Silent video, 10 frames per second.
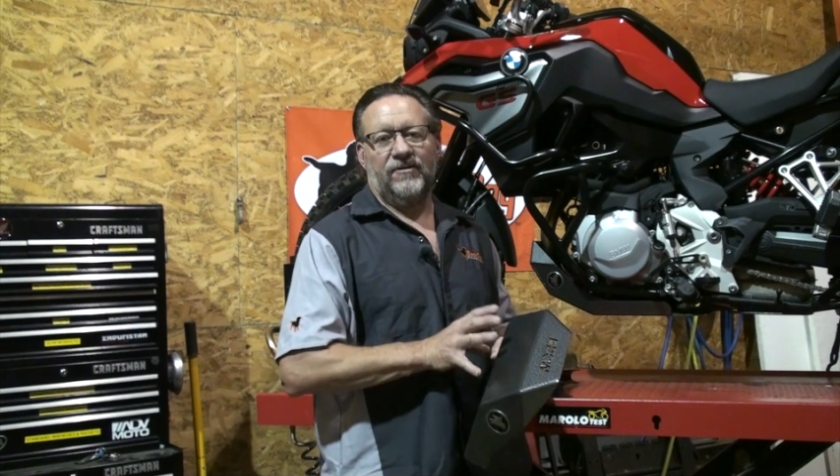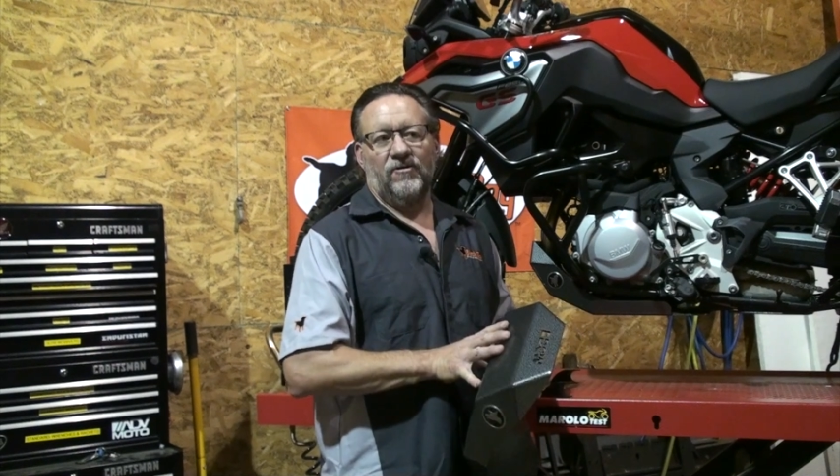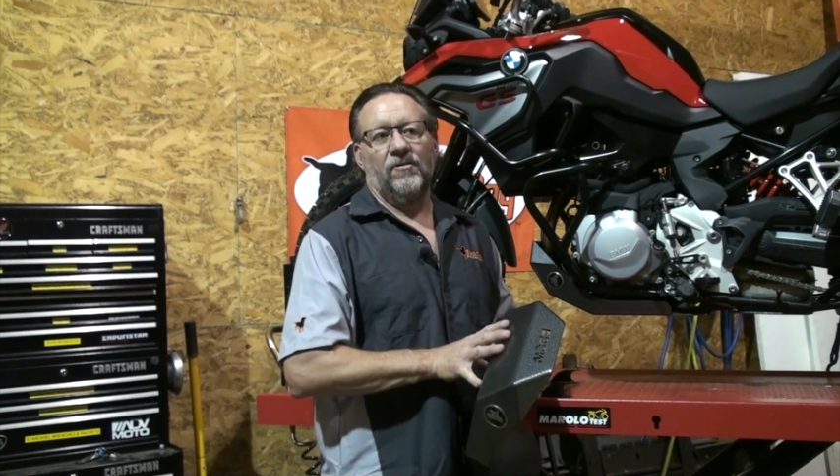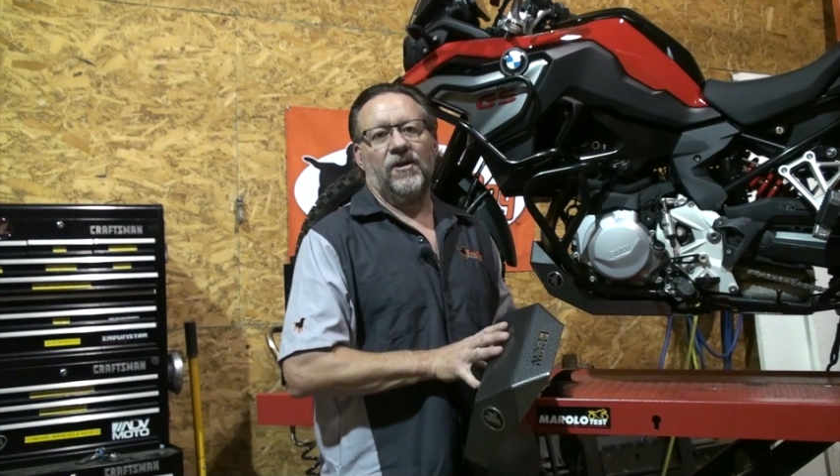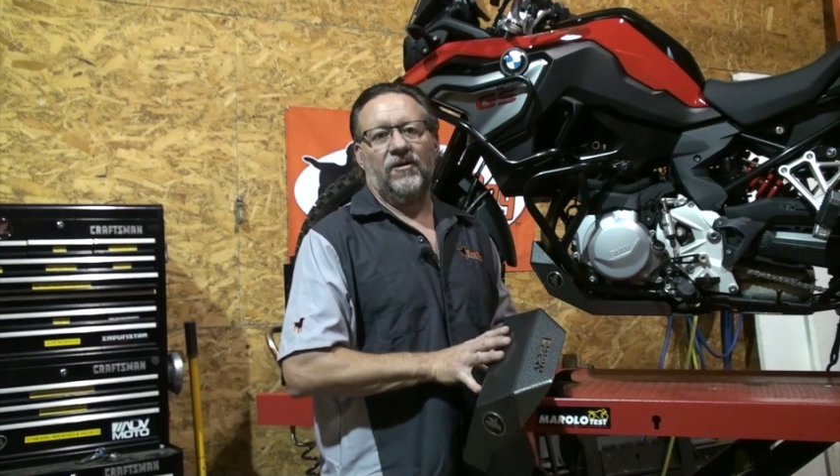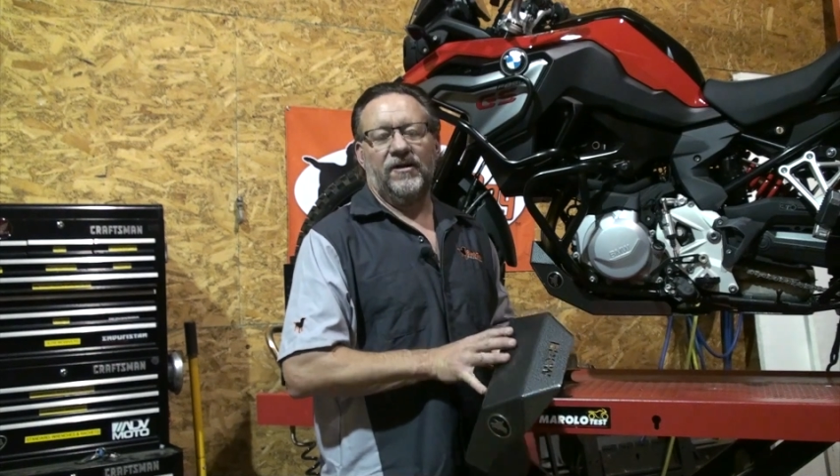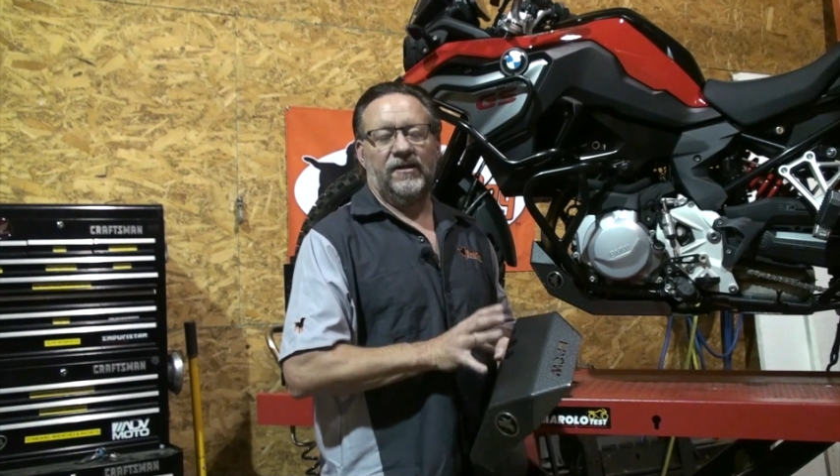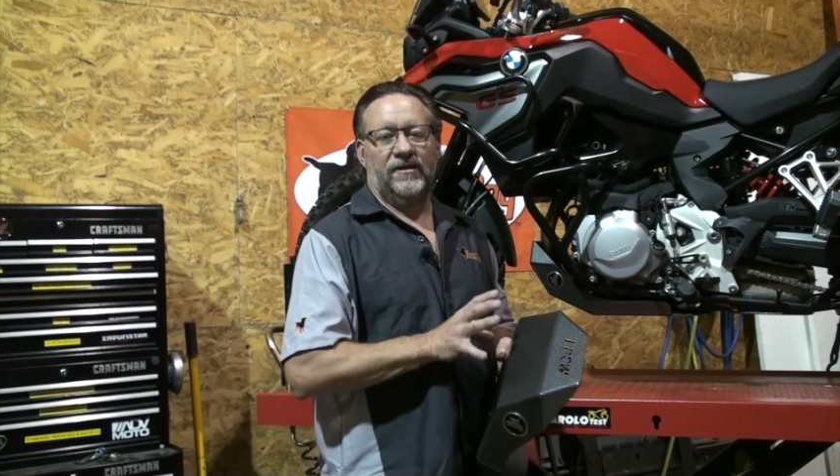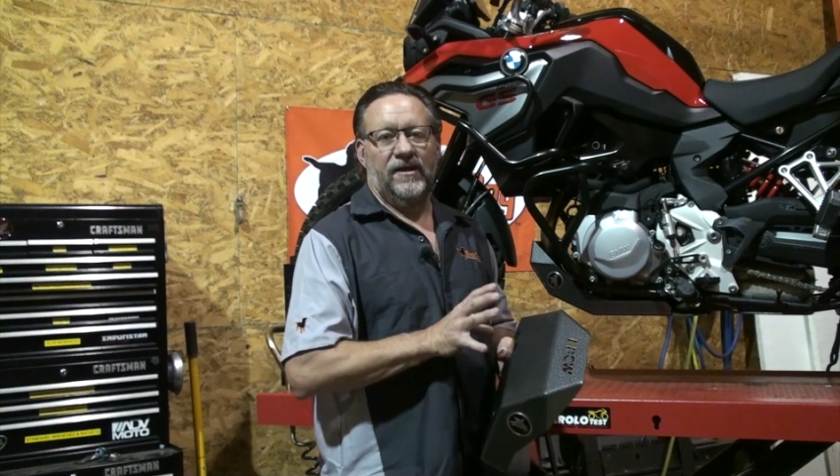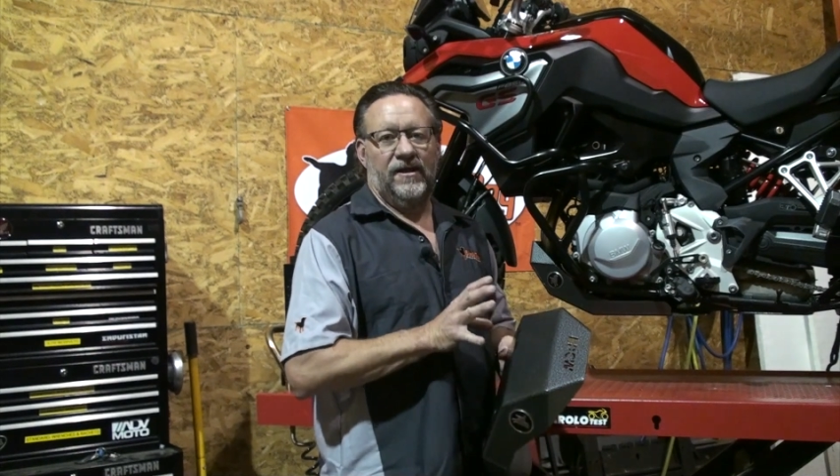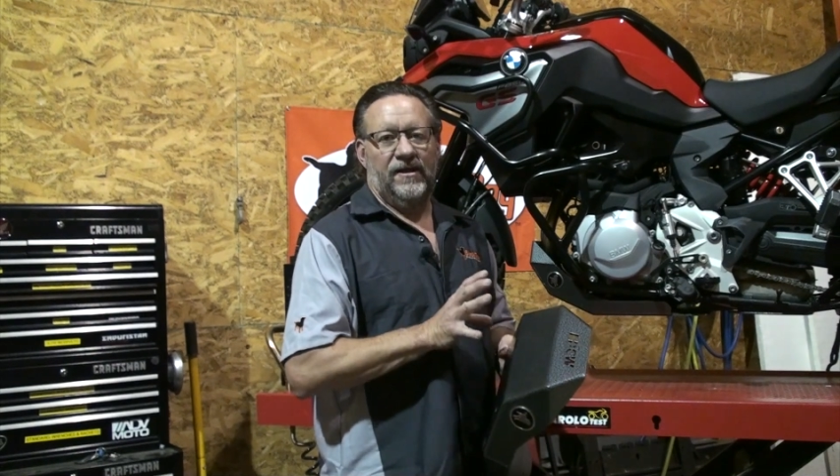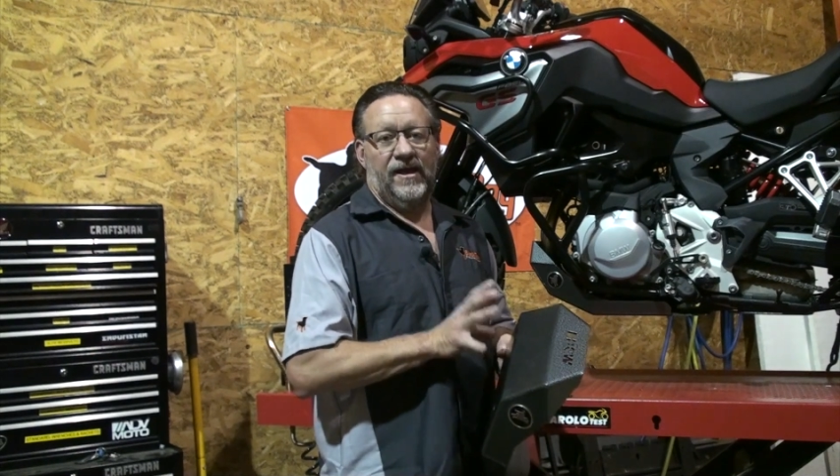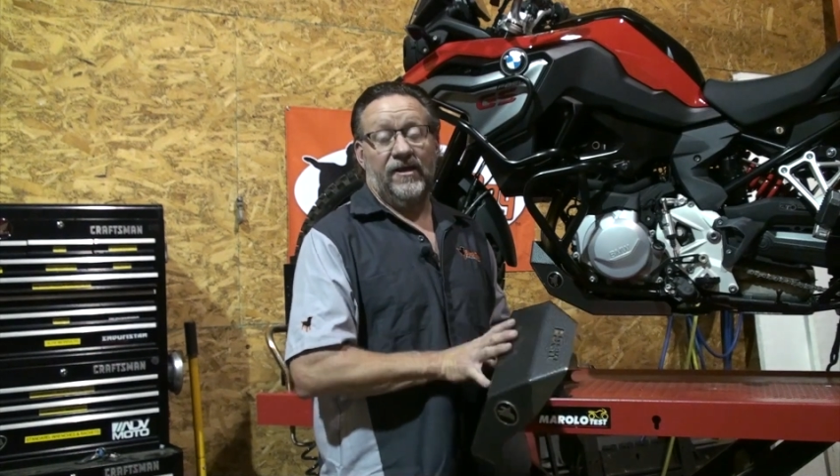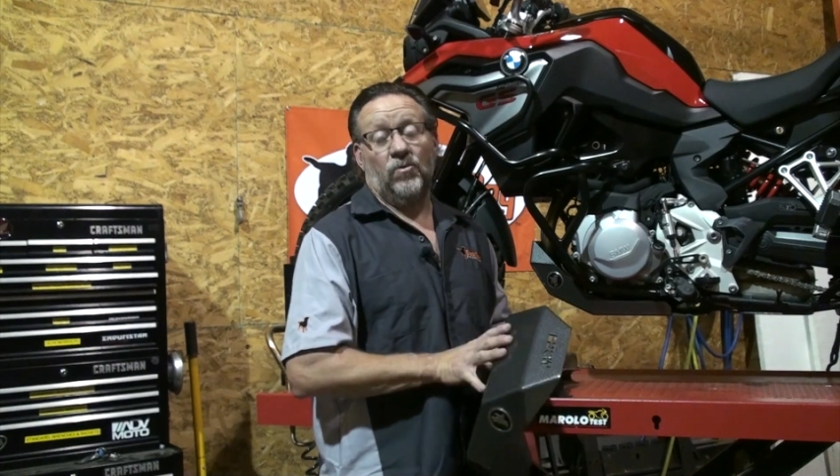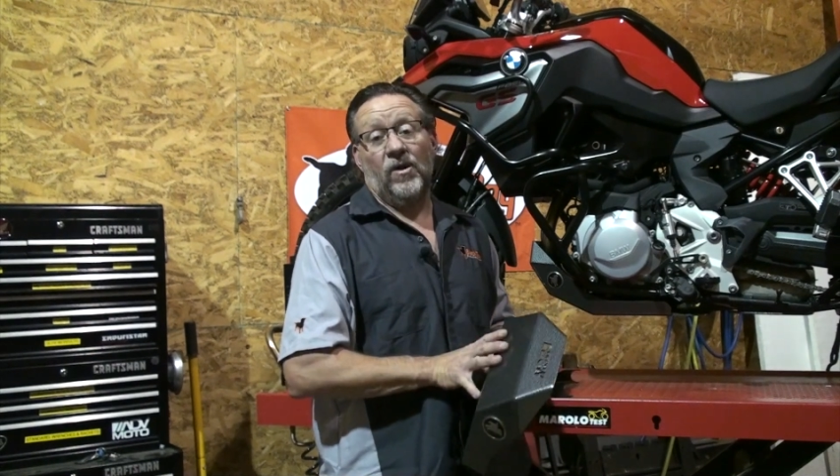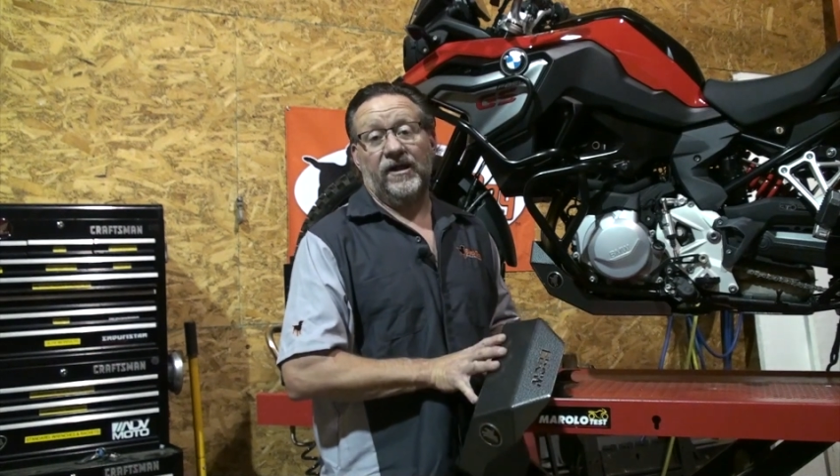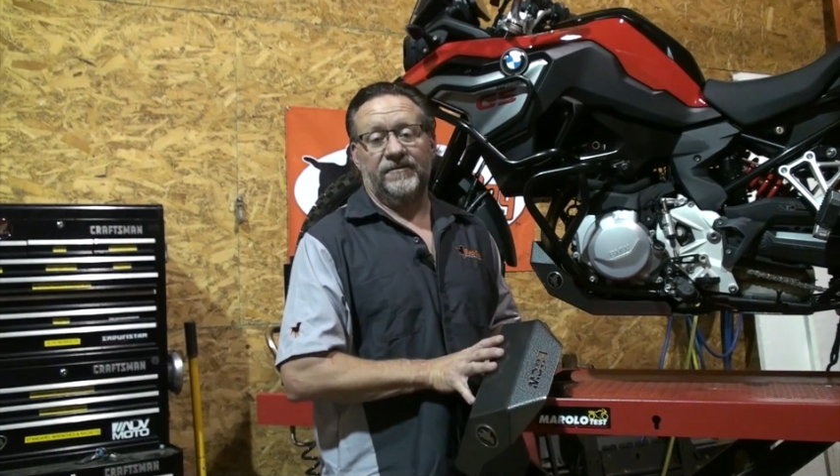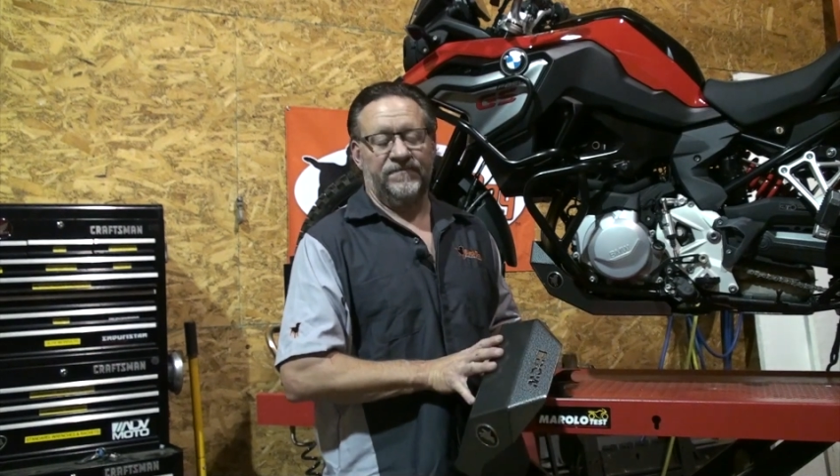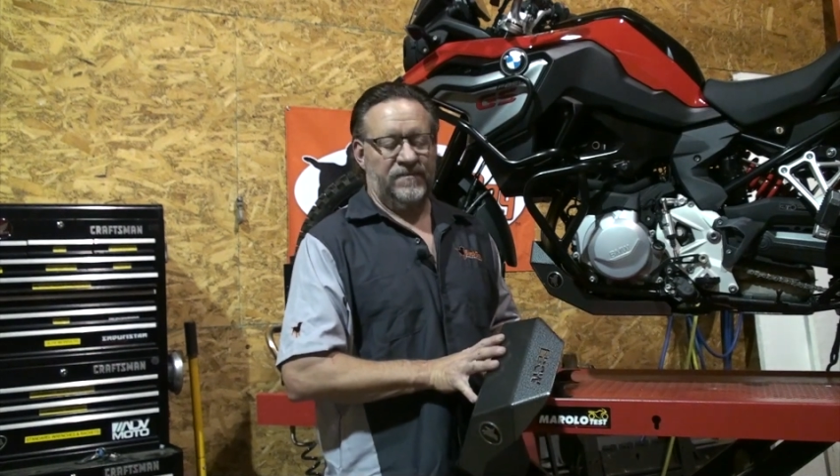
durability, and weight.